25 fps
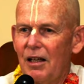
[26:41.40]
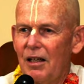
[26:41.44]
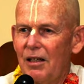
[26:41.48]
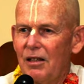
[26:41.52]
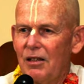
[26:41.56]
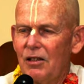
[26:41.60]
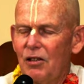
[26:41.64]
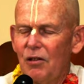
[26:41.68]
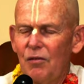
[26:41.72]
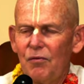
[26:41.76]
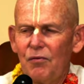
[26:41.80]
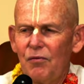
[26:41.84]

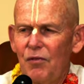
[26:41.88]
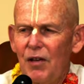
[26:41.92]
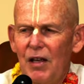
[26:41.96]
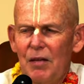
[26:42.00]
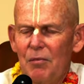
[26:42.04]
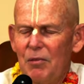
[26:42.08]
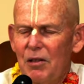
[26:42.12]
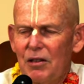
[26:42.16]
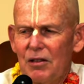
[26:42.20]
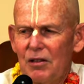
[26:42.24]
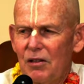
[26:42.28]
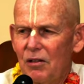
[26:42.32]
So
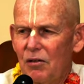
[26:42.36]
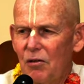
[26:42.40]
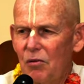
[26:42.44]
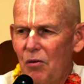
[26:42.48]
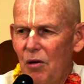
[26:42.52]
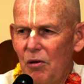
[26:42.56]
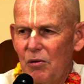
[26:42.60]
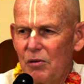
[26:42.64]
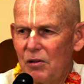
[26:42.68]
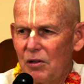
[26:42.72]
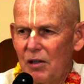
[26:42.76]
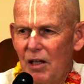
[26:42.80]
famous
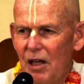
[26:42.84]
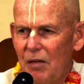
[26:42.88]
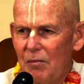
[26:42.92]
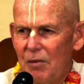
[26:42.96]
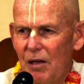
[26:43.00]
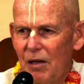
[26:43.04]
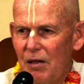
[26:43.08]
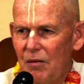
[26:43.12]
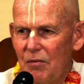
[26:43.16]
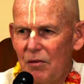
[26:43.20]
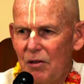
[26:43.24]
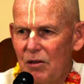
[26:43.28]
quotes came
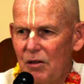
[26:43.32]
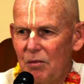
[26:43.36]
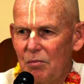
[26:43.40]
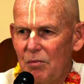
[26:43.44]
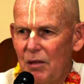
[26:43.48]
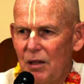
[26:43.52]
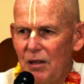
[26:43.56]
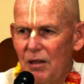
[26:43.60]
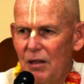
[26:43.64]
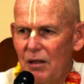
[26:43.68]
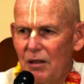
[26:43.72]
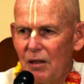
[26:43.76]
out of this
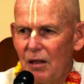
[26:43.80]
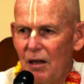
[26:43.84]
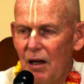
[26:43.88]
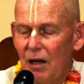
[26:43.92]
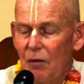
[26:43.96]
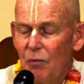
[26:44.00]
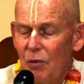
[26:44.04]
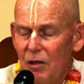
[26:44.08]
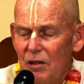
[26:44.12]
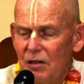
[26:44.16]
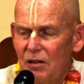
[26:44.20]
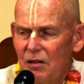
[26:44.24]
meeting. I
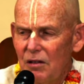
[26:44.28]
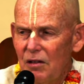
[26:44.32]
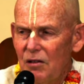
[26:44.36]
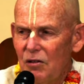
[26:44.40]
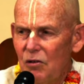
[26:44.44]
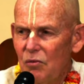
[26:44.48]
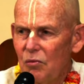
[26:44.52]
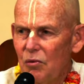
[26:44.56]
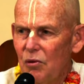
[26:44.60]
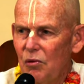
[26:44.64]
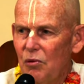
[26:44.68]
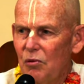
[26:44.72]
wasn't in
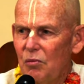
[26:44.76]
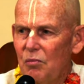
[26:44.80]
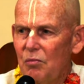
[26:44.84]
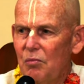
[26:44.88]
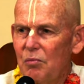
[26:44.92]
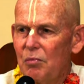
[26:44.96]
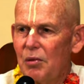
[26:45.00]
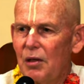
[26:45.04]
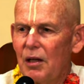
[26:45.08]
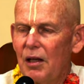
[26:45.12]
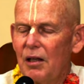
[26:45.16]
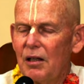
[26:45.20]
the room,
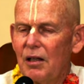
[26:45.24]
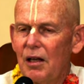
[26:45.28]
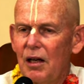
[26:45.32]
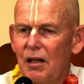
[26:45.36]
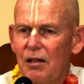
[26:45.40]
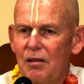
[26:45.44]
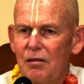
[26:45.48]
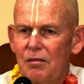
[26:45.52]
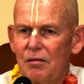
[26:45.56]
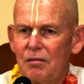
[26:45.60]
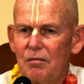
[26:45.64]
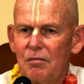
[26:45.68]
but I
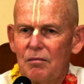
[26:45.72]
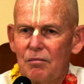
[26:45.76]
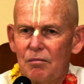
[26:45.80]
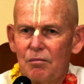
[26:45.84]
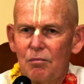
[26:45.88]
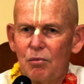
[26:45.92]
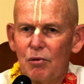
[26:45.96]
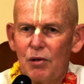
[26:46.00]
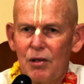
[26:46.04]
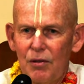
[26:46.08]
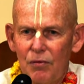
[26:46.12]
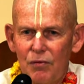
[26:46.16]
got
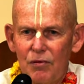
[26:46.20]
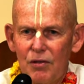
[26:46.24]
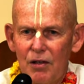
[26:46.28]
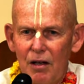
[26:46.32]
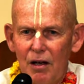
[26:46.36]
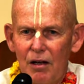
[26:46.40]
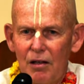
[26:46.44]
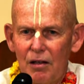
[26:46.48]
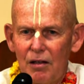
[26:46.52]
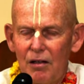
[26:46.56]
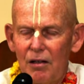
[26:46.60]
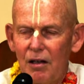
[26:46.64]
briefed
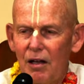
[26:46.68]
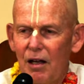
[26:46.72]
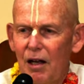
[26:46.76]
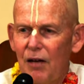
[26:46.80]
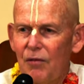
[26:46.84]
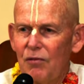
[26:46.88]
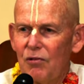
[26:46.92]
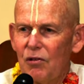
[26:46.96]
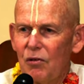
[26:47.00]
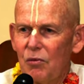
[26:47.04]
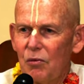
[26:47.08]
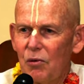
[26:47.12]
on it
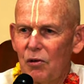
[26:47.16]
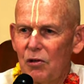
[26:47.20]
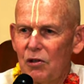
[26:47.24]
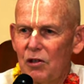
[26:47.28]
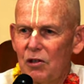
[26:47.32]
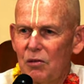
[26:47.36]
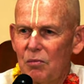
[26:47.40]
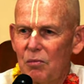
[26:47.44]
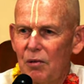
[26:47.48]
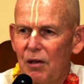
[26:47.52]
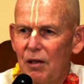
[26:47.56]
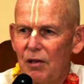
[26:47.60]

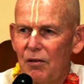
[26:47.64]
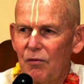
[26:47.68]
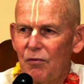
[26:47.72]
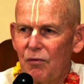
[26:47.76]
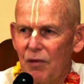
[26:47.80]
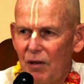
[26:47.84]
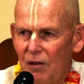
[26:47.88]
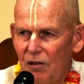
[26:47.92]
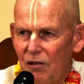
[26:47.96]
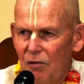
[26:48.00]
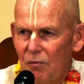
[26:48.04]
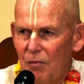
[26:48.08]
afterwards by a
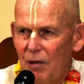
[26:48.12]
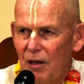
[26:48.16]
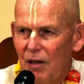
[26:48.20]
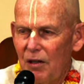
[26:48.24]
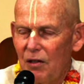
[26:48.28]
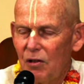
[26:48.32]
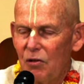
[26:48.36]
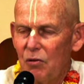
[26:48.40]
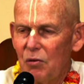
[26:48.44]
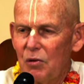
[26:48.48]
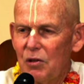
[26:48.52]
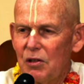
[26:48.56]
friend of
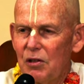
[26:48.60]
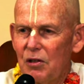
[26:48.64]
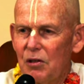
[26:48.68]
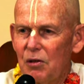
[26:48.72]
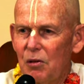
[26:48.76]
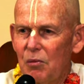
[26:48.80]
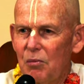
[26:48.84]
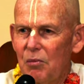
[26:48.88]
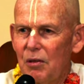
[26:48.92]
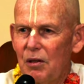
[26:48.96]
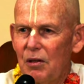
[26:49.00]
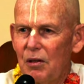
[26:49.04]
mine who was in
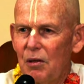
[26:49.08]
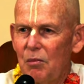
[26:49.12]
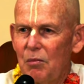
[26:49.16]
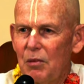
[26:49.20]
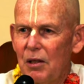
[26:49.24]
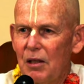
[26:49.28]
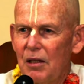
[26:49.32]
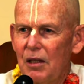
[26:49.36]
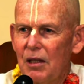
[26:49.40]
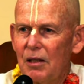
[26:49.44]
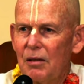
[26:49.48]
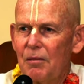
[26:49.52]
the
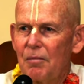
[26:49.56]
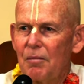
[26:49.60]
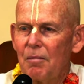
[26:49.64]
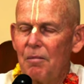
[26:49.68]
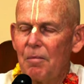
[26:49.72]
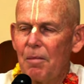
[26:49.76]
meeting.